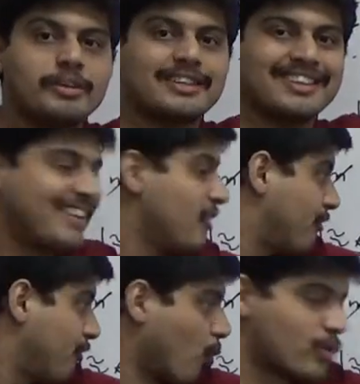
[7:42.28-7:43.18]
force
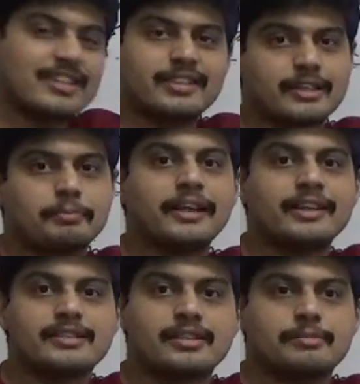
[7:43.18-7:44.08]
it experiences
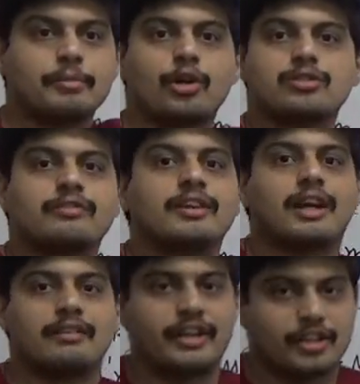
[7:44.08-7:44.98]
because of the
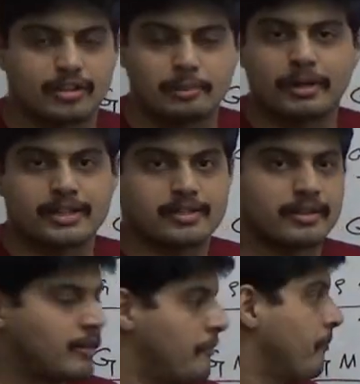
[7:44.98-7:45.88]
gravitational mass.
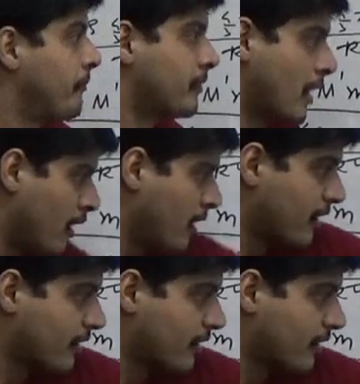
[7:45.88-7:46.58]
This is